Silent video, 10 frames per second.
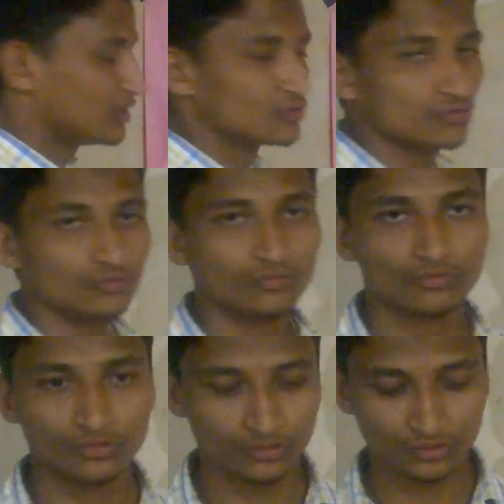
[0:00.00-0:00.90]
So
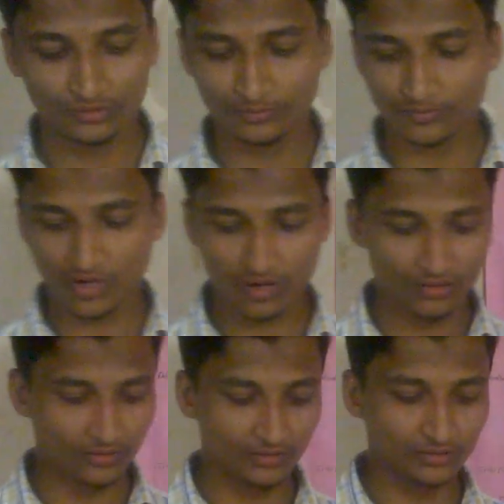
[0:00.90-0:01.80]

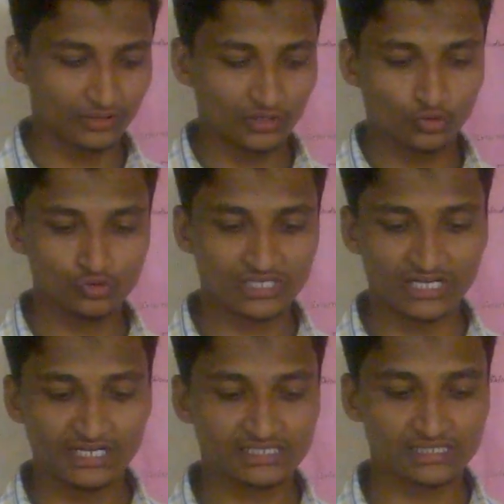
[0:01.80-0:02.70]
the two
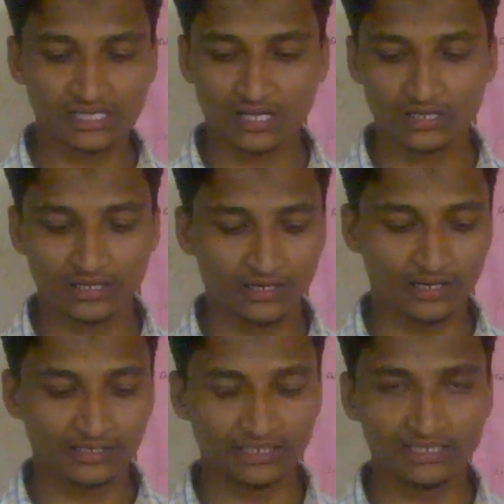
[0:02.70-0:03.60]
cylinders
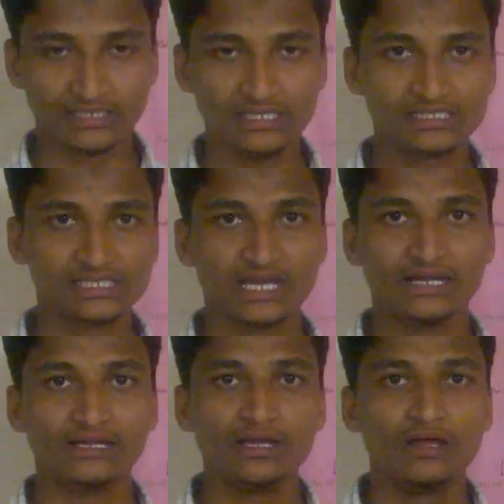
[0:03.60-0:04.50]
at each
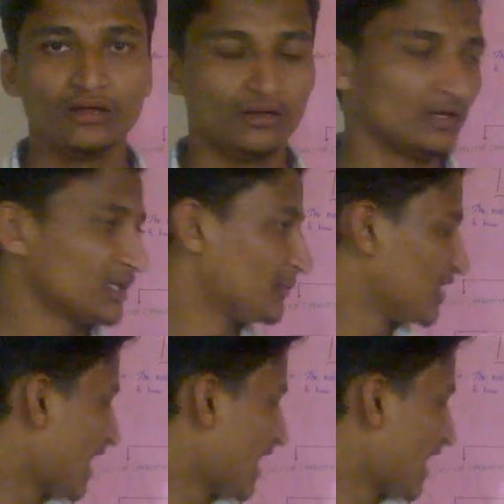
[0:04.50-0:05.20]
side kept